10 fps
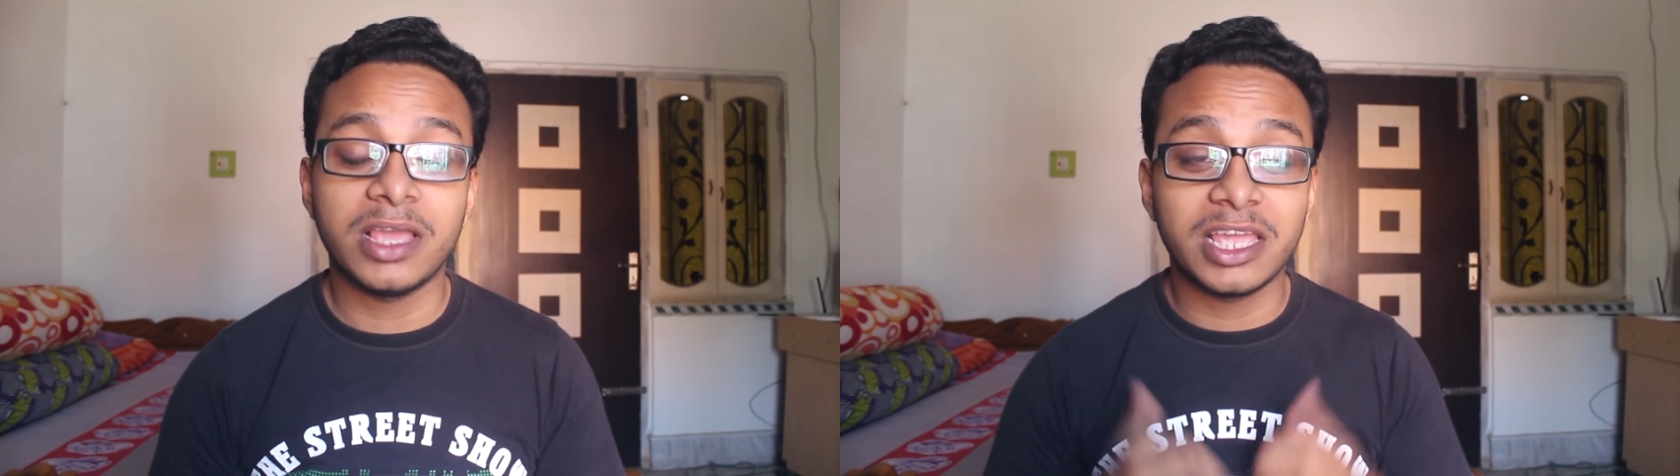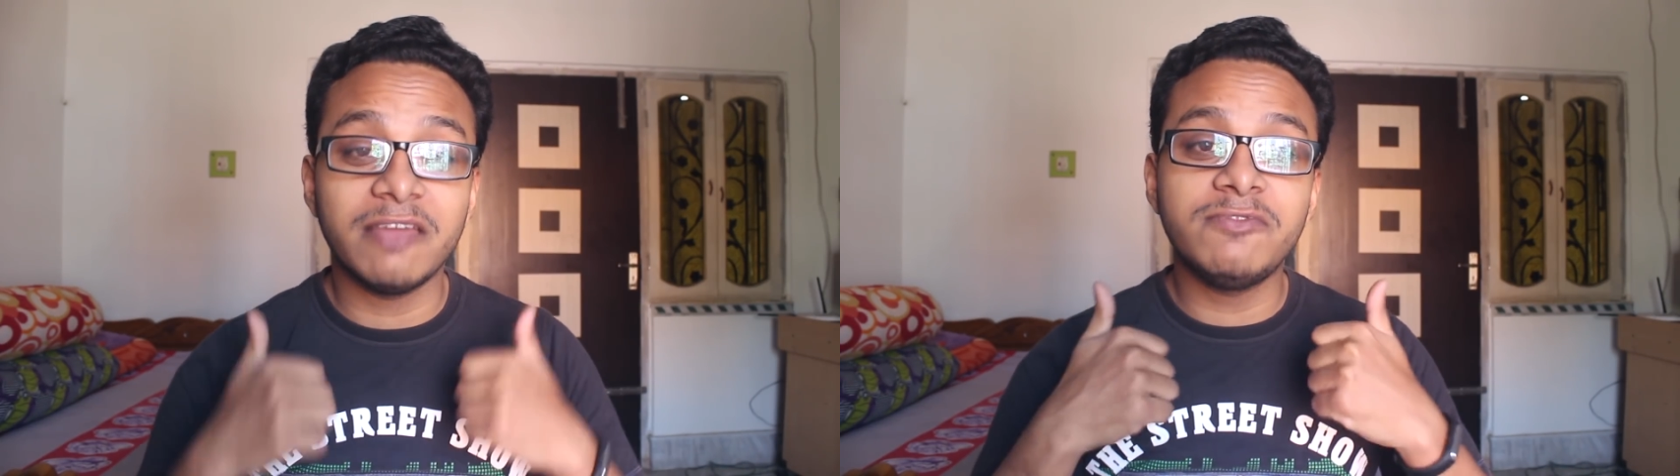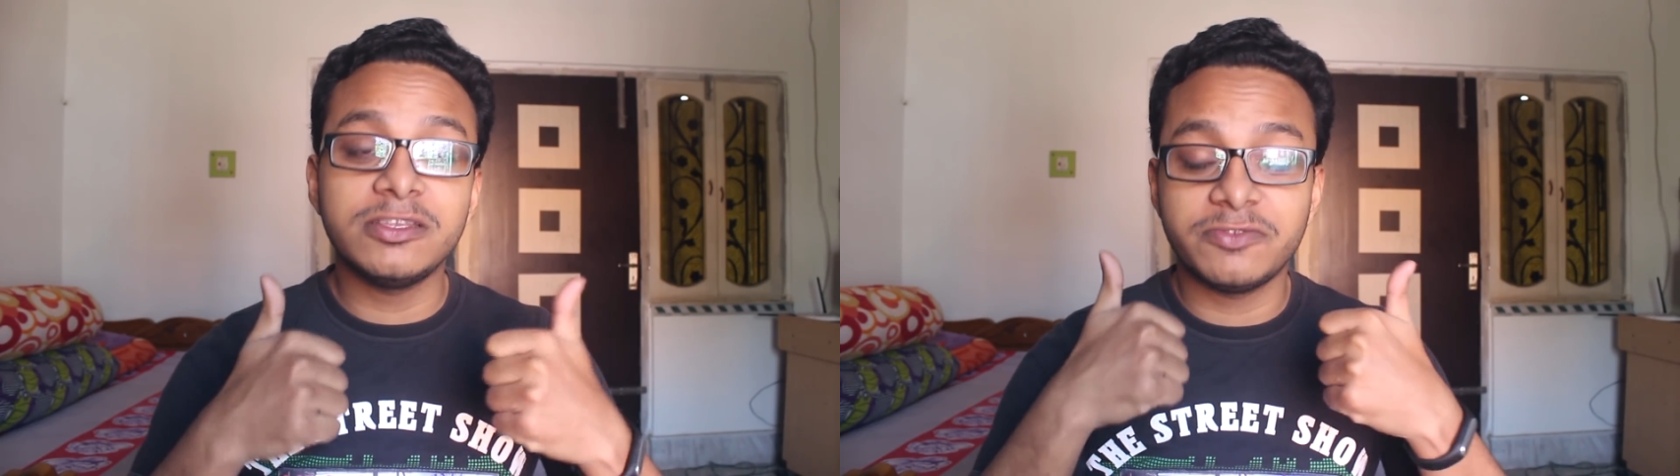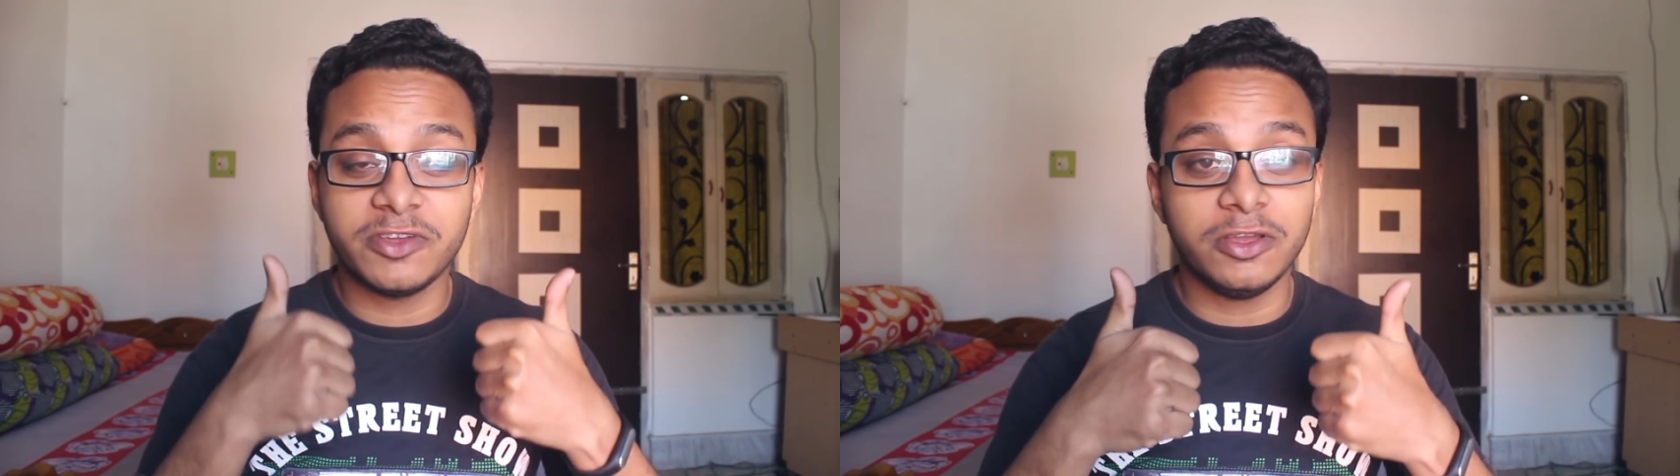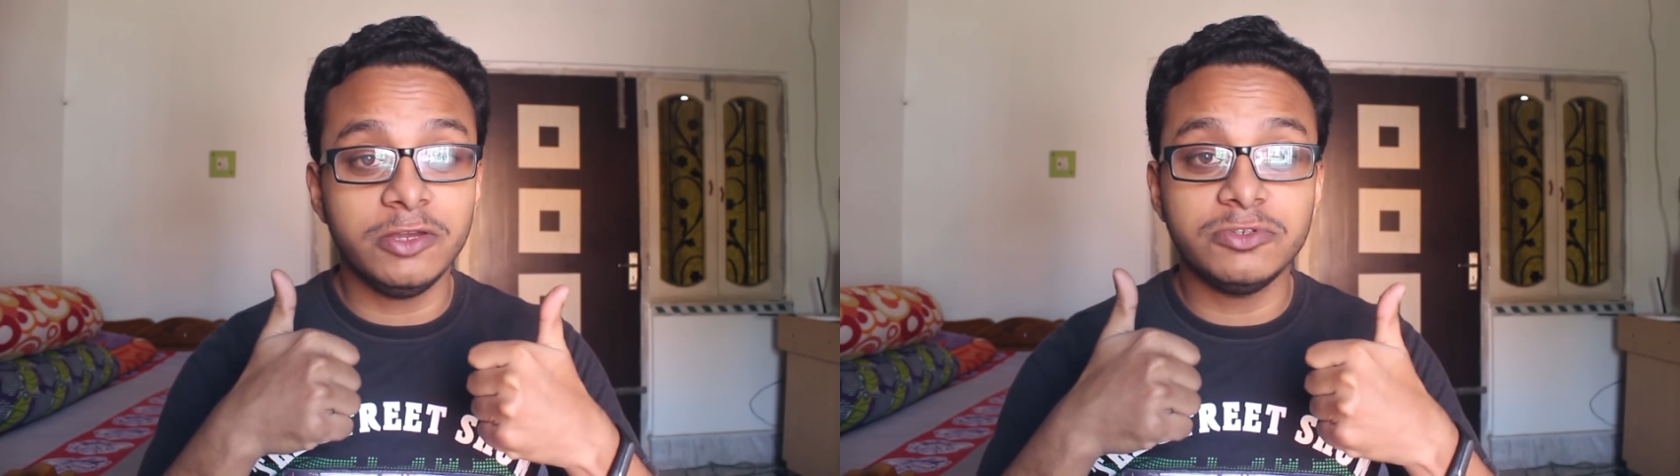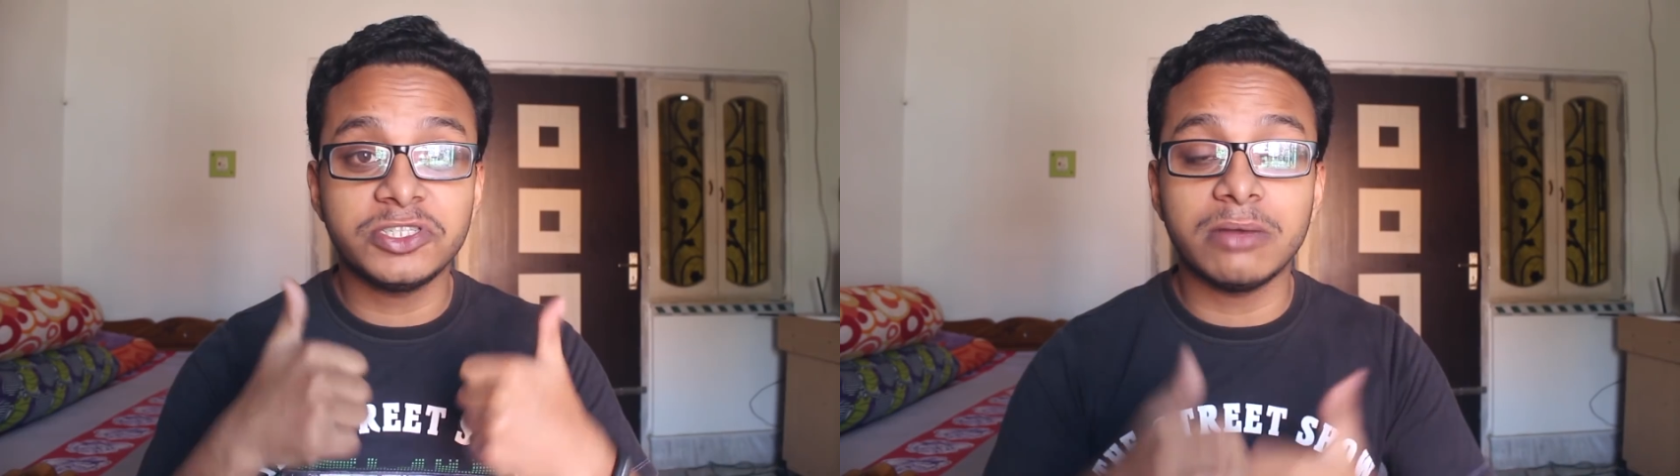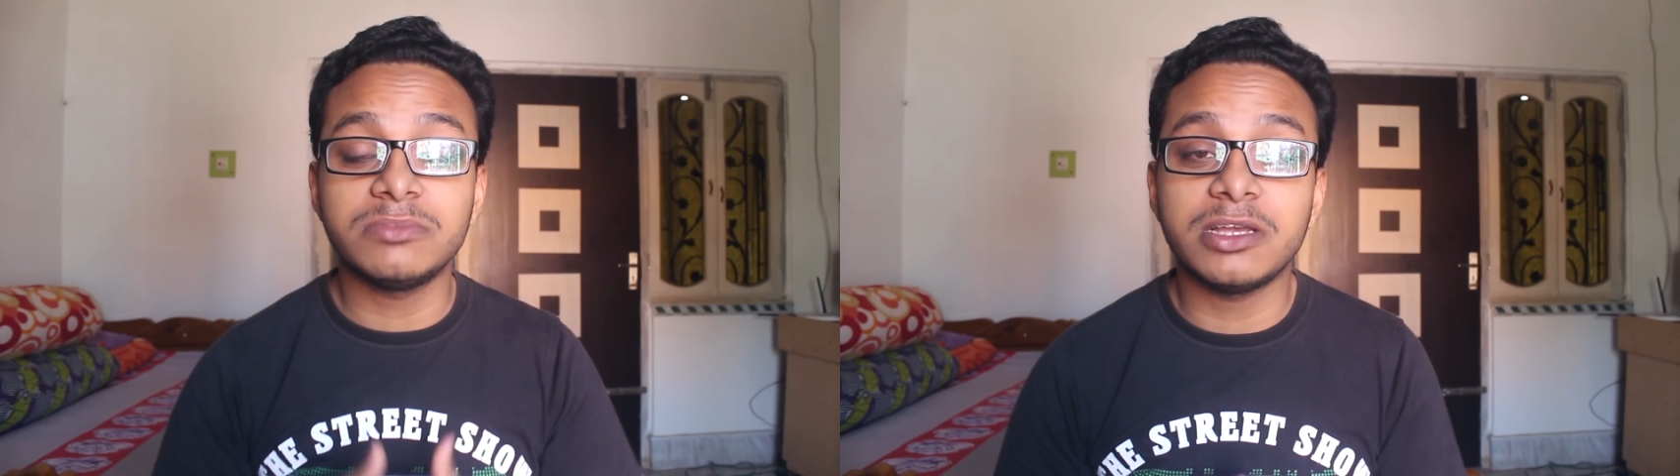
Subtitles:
Give this video a huge thumbs